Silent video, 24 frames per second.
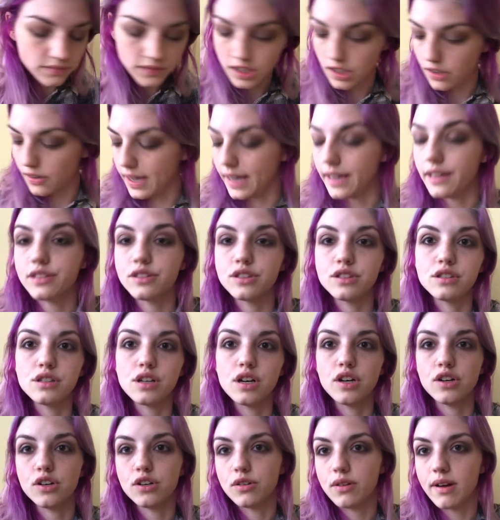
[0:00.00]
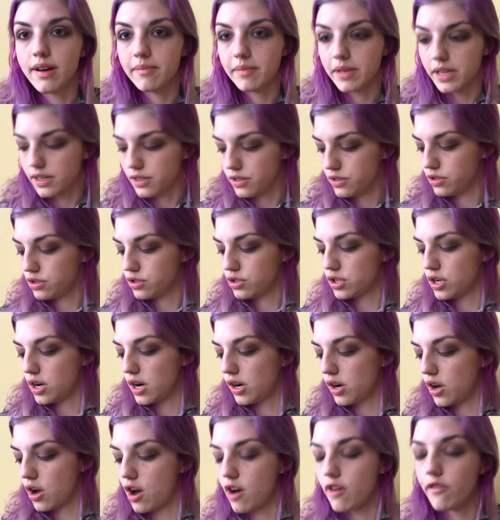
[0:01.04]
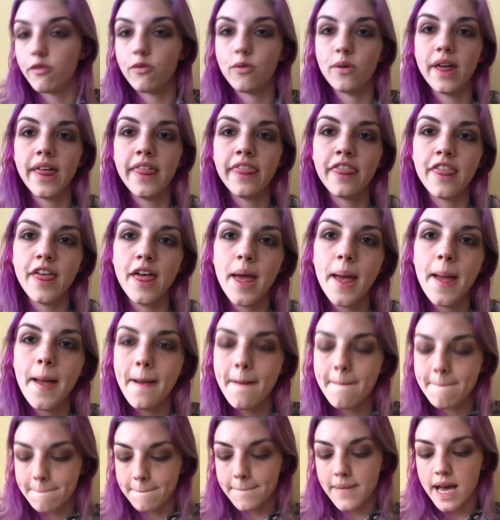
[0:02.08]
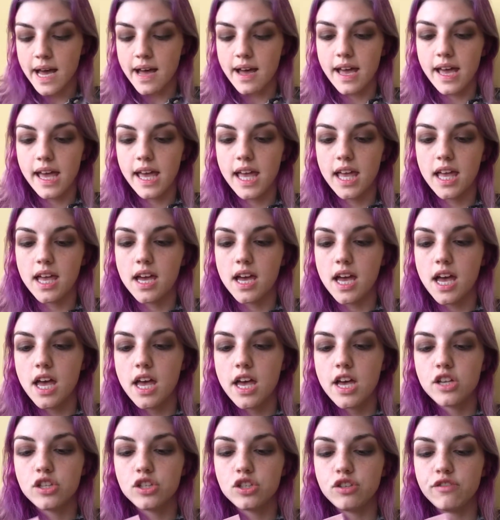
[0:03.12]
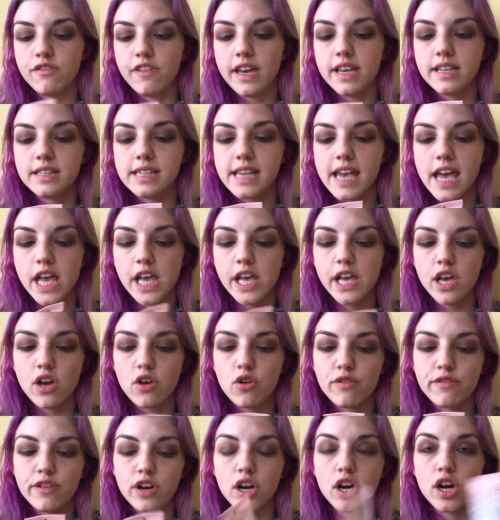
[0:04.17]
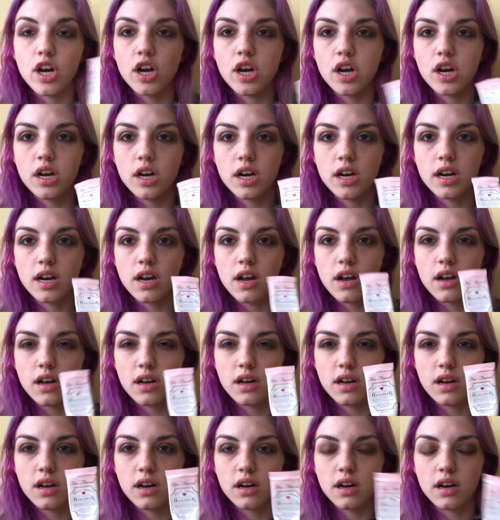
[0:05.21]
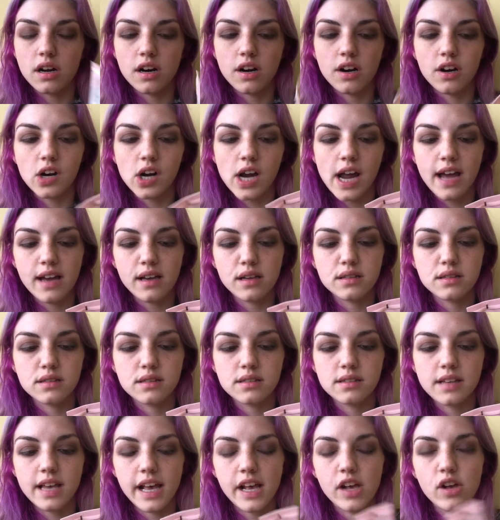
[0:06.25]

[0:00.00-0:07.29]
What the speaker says: Okay, so I'm gonna start off with my Too Faced Hangover RX,